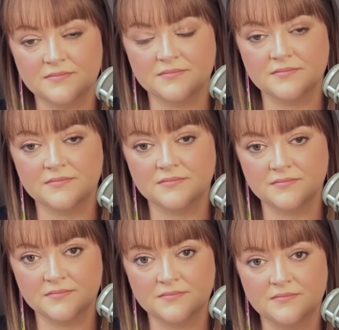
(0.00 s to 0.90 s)

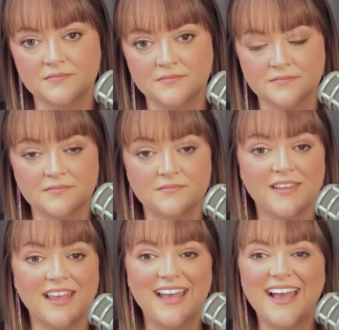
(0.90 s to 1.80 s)

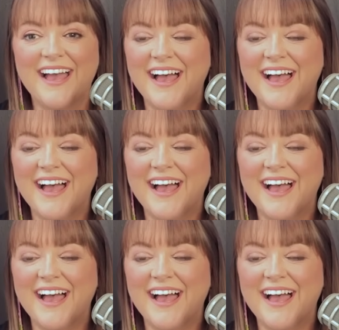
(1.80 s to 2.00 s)
This person isn't speaking.